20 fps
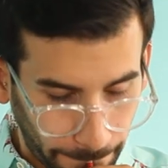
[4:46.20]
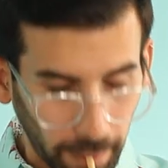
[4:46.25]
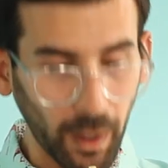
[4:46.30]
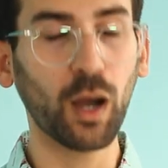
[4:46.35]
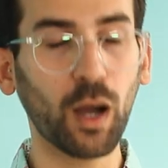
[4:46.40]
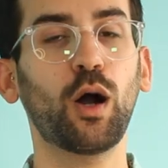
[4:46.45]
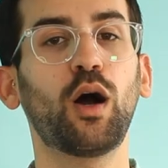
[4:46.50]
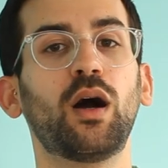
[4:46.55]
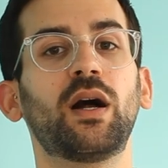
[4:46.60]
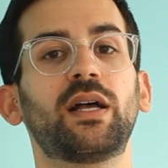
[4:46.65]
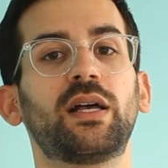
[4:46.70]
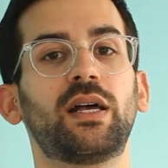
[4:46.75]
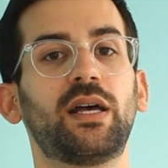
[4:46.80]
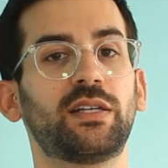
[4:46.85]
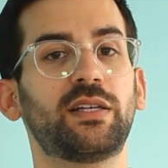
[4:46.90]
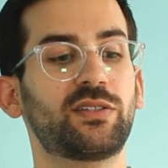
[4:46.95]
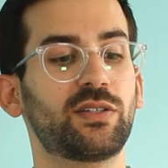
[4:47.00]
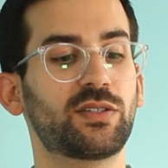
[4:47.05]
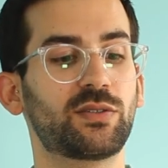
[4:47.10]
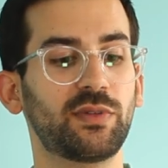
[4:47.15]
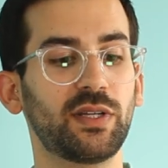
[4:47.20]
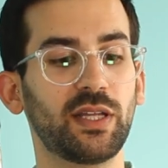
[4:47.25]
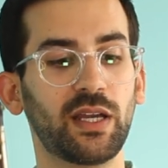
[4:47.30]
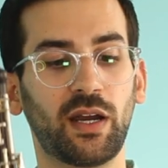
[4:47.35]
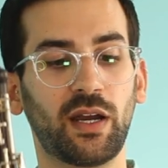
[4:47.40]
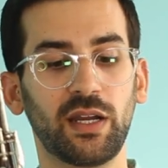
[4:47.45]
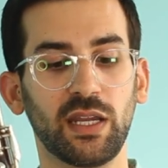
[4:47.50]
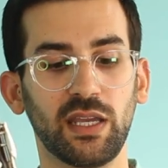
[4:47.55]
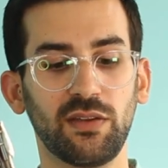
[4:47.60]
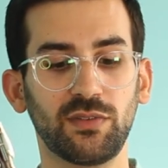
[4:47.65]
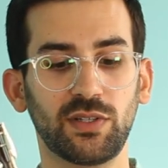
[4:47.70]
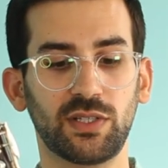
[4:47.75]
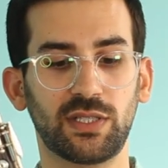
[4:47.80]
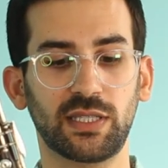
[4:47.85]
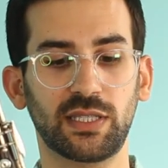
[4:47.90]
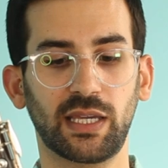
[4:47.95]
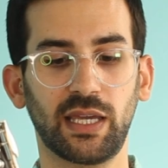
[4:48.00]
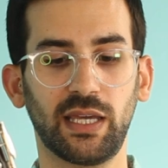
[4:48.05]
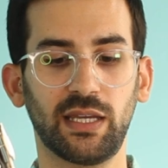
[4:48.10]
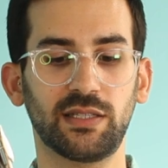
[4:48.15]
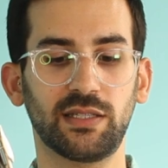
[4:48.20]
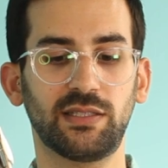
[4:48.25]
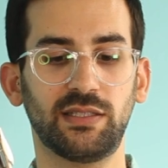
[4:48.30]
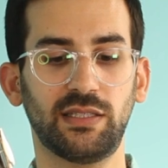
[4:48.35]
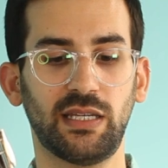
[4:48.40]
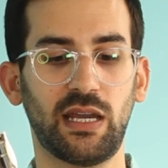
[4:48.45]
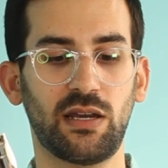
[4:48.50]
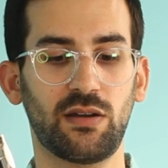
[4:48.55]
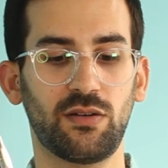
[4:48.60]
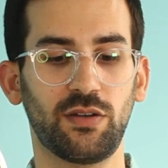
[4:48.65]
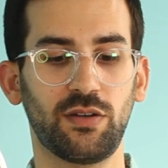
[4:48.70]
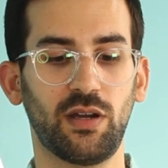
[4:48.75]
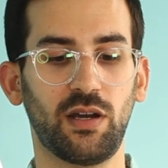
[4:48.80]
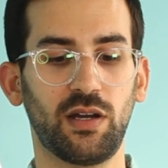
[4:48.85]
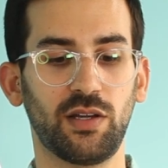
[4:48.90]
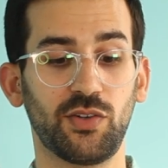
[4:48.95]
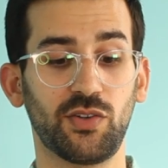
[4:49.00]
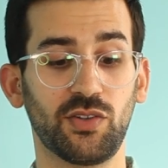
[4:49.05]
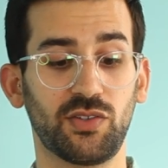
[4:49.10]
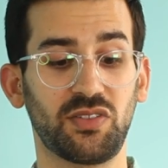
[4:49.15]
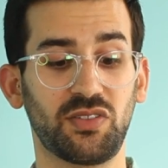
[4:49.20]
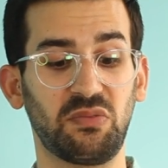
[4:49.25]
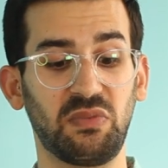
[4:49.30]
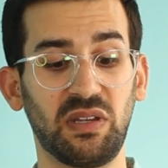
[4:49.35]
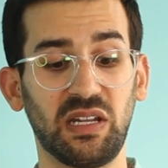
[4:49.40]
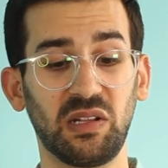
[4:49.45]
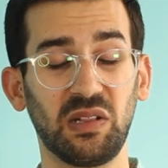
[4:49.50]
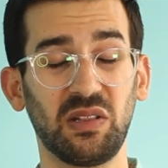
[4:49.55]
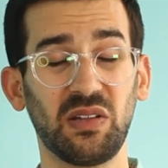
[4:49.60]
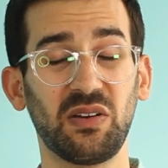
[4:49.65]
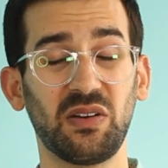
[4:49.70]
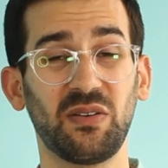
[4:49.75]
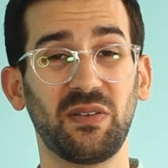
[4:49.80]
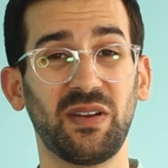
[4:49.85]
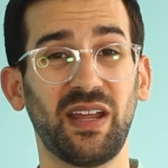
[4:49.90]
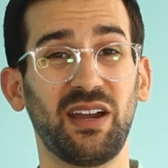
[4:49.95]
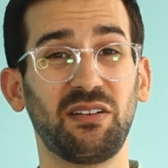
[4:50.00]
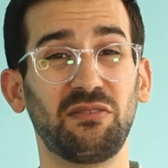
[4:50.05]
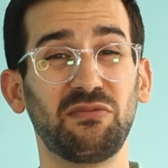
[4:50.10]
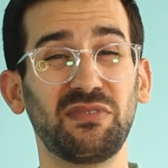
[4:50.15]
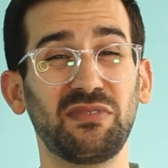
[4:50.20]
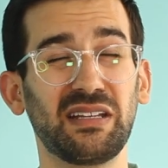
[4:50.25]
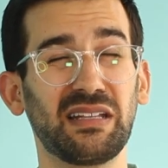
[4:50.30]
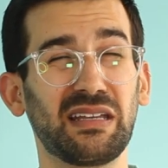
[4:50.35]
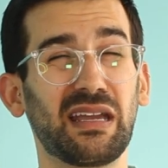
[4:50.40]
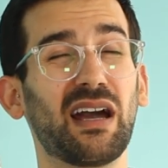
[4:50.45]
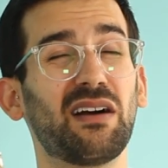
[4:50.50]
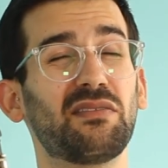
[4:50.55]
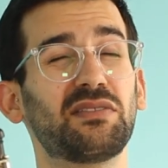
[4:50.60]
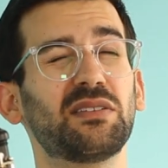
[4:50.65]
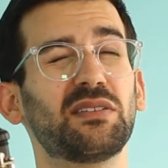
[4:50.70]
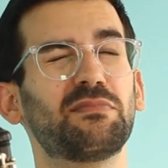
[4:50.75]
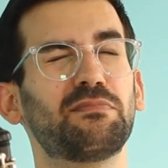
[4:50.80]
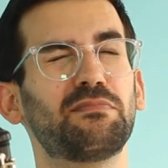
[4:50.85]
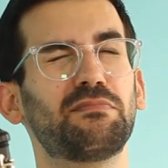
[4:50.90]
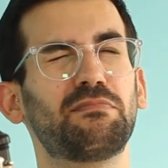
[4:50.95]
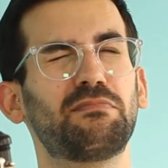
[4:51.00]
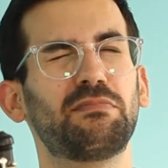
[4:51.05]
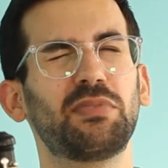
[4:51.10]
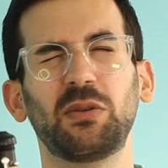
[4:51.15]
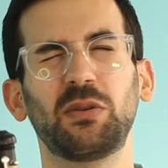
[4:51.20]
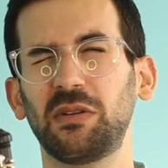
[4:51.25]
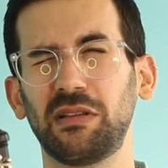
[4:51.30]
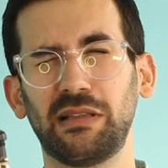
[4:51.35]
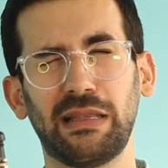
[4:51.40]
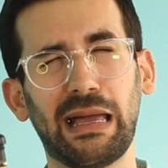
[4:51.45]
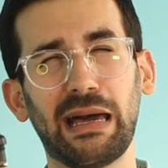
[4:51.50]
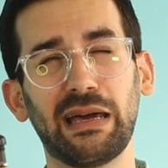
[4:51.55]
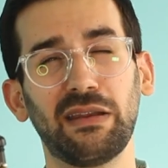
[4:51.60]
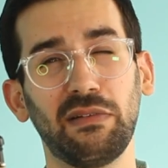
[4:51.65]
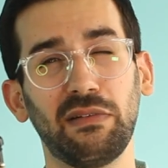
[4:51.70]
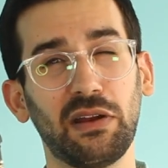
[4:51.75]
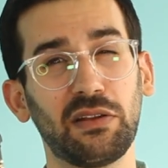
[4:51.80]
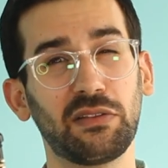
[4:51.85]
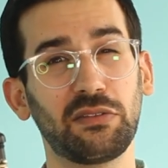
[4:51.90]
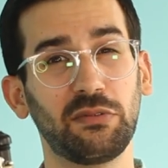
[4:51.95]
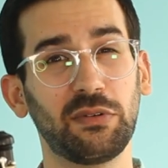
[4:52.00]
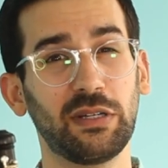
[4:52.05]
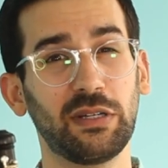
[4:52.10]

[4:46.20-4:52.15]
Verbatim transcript: Oh, so it's really hard even just to get a sound on just the reed alone. I really have to blow a lot of air through